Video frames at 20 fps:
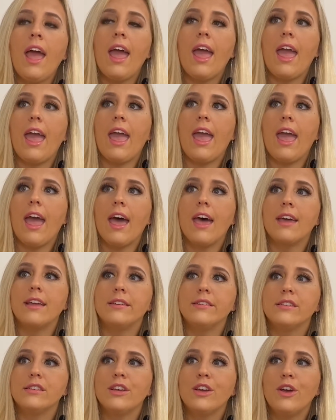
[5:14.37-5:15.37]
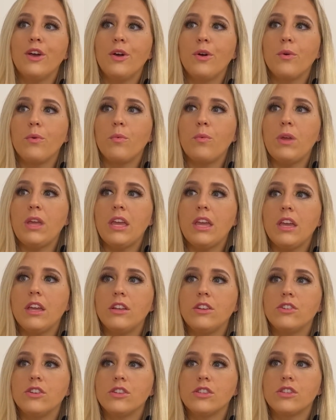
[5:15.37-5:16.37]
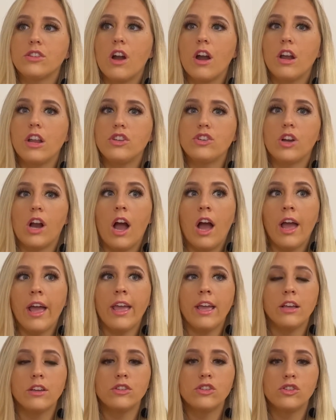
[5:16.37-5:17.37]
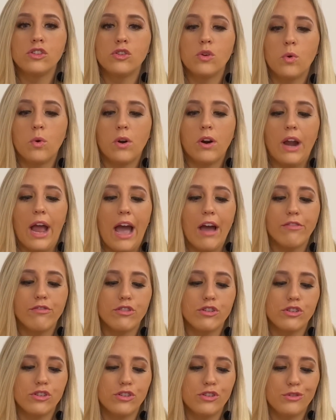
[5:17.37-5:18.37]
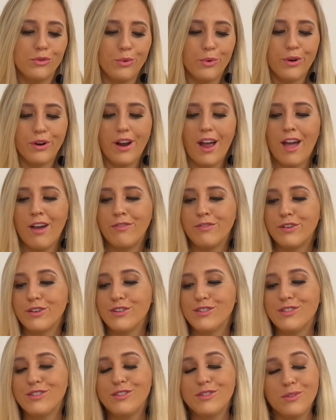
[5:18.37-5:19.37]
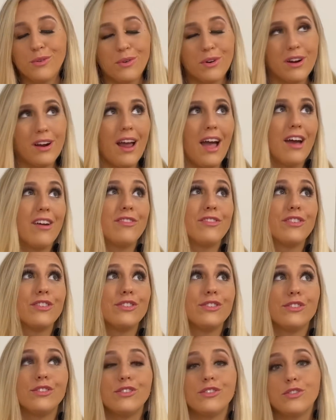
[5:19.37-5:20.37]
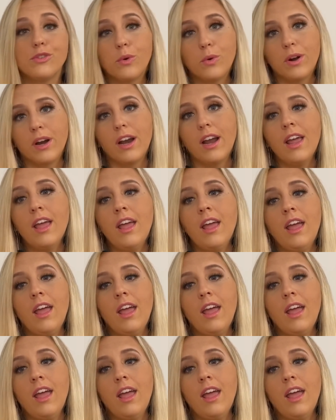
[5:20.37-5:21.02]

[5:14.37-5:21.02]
And we just started trying store after store after store after store.